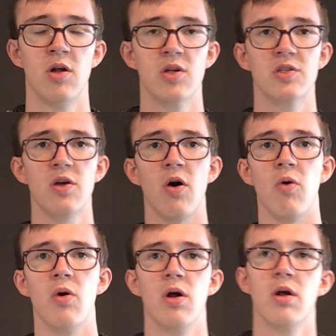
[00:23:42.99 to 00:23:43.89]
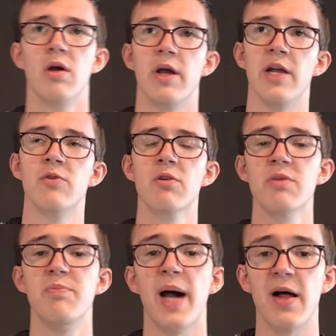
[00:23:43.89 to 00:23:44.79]
So in order to
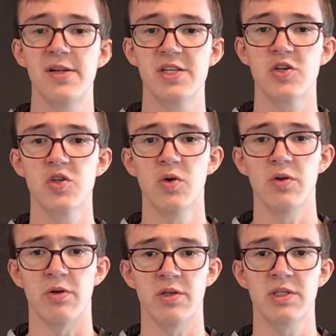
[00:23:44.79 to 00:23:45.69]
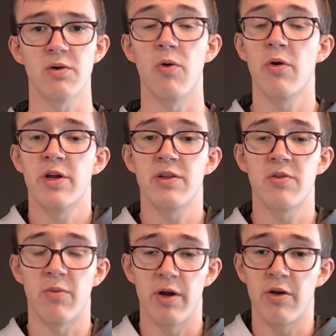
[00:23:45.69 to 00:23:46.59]
balance your shoulders or
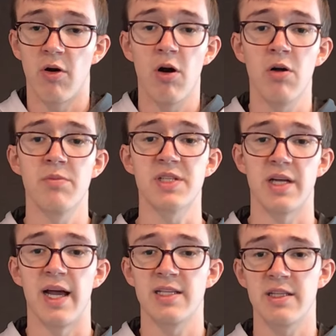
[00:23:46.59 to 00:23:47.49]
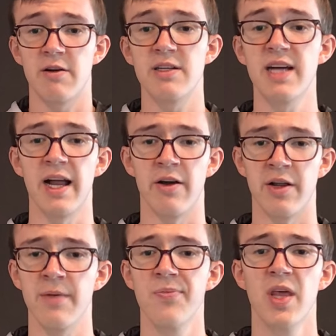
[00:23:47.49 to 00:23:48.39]
your arms in their
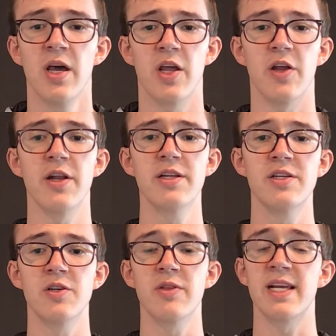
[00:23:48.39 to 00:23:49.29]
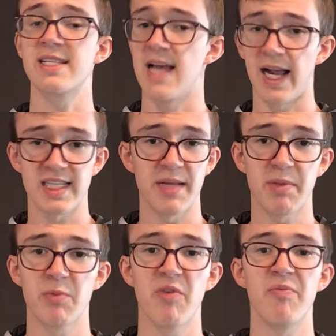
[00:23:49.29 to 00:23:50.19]
entirety, you need to do the exact same
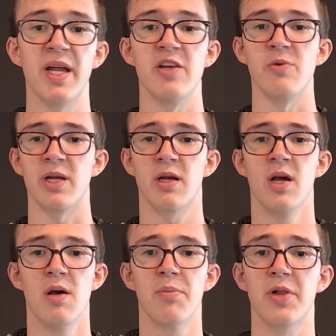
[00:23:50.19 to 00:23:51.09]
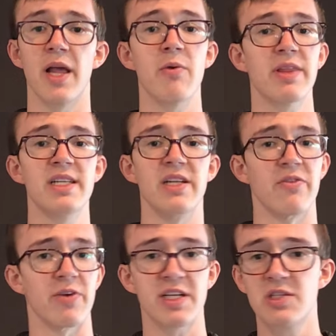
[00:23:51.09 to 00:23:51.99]
thing we've been doing. Play with the
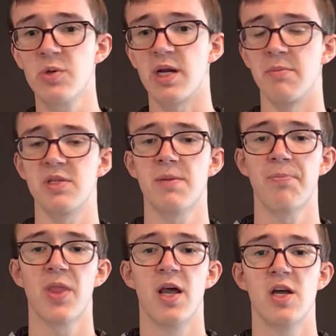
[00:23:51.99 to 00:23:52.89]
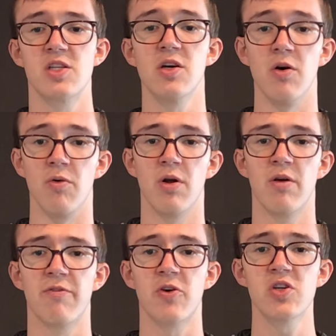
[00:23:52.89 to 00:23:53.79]
different extremes. So
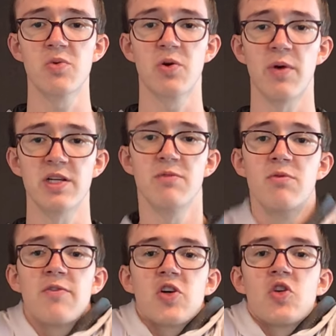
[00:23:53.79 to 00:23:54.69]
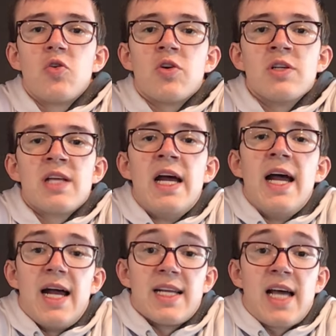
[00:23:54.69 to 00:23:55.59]
first we're going to move our shoulders
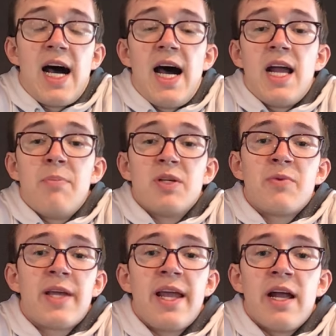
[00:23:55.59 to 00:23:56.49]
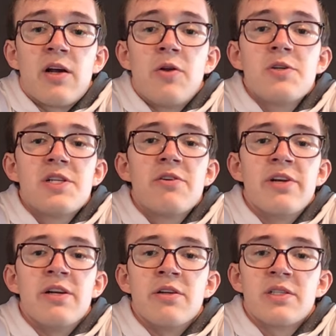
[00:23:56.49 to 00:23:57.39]
as high up as we can, close to your
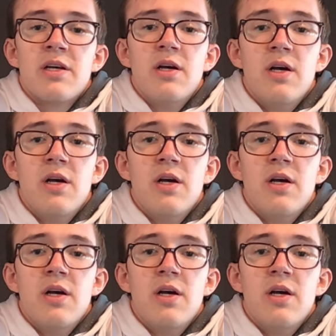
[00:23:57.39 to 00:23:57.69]
ears.